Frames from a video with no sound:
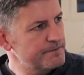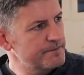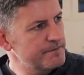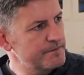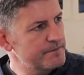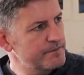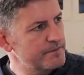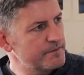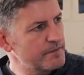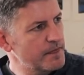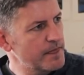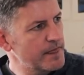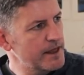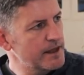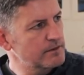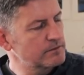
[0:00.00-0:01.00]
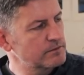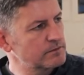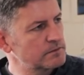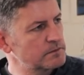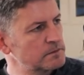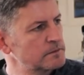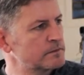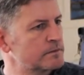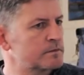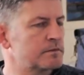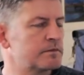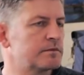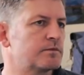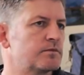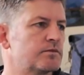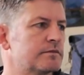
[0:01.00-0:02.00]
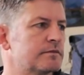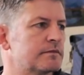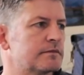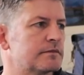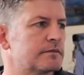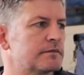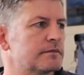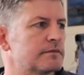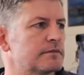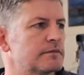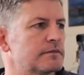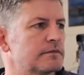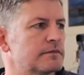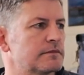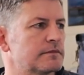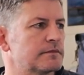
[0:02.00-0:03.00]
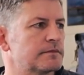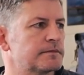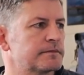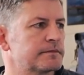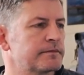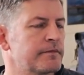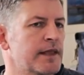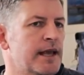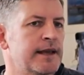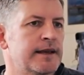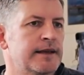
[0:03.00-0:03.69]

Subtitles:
This person isn't speaking.